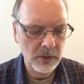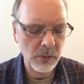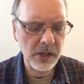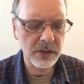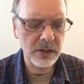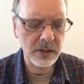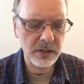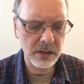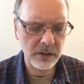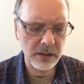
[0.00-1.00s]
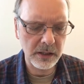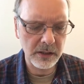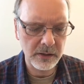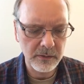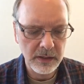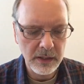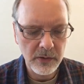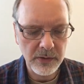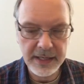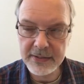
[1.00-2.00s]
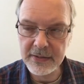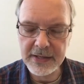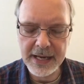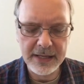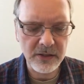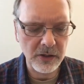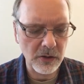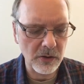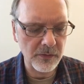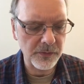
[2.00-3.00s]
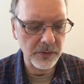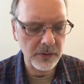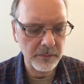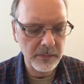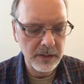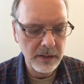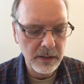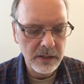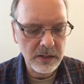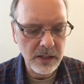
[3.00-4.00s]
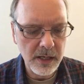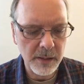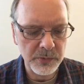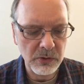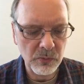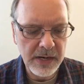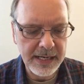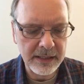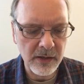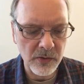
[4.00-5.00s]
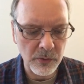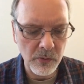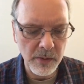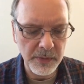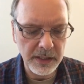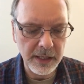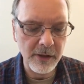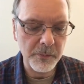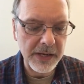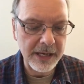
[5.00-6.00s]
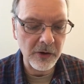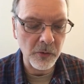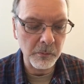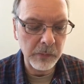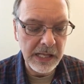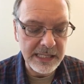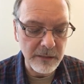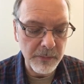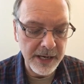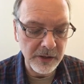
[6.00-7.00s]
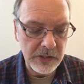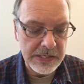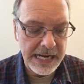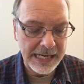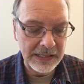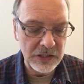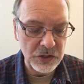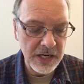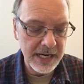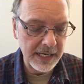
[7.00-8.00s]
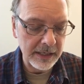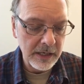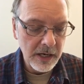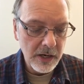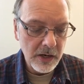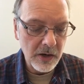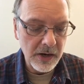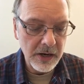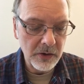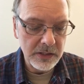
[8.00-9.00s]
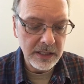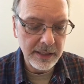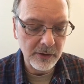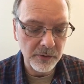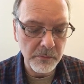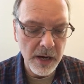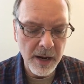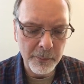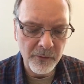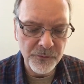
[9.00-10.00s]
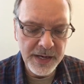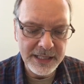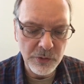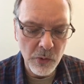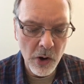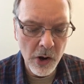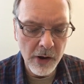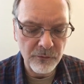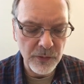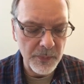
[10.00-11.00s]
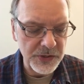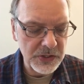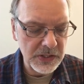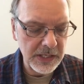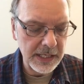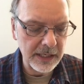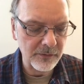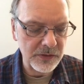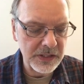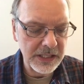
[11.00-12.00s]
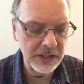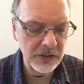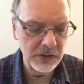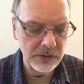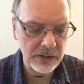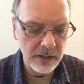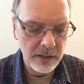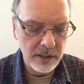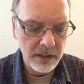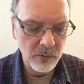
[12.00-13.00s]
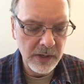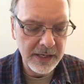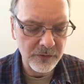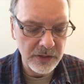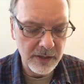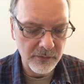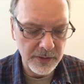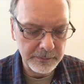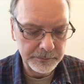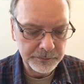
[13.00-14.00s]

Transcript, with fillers: Why is she still here? Raskin asked a uniform. Sobs racked the woman in the pale, blood spattered negligee, her hair a tangled mop, her face raw from the sting of tears, waves of them.